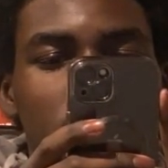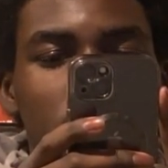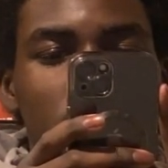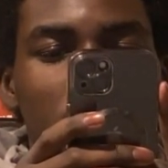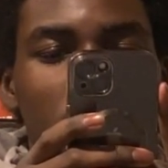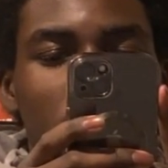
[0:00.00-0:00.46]

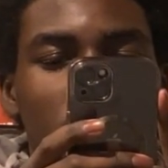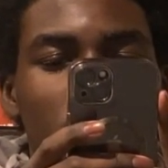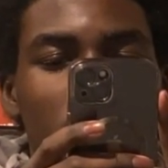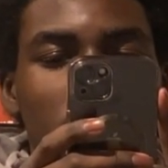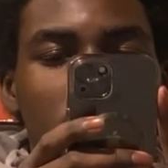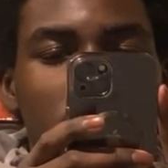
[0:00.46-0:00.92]
higher
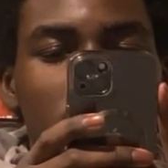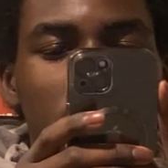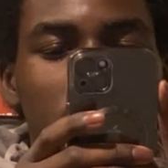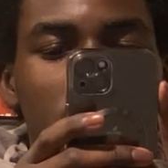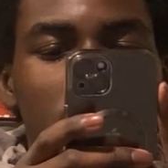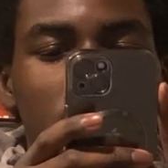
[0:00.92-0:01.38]

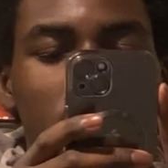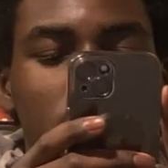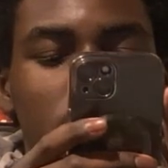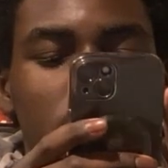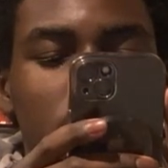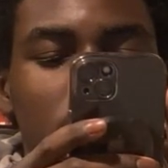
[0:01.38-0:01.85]
quality
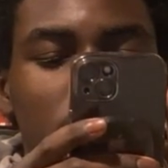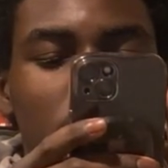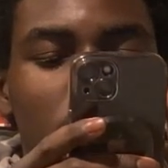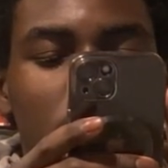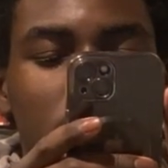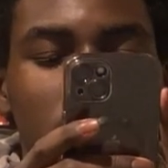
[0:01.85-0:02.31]

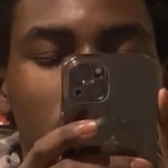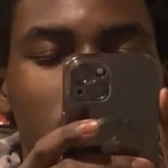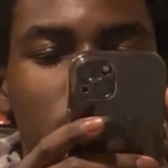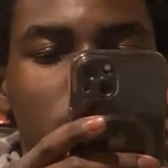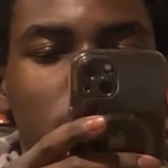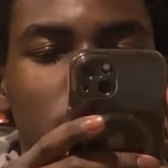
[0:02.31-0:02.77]
technology.
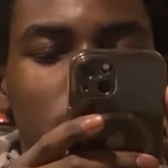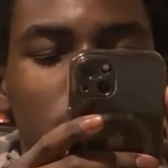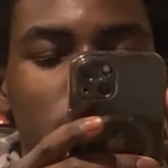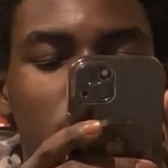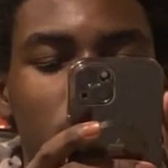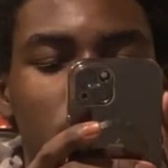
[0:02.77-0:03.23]

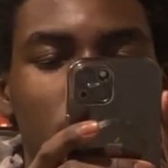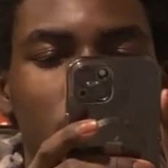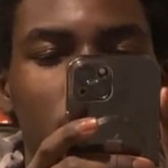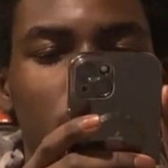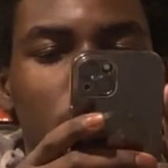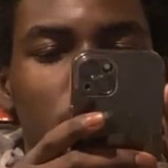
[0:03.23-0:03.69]
I
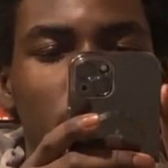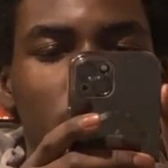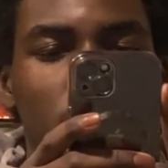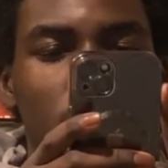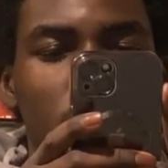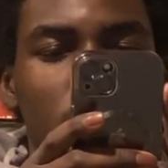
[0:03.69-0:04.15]
don't know how you
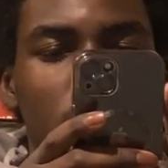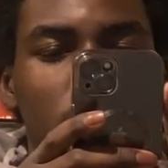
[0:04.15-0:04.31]
would wear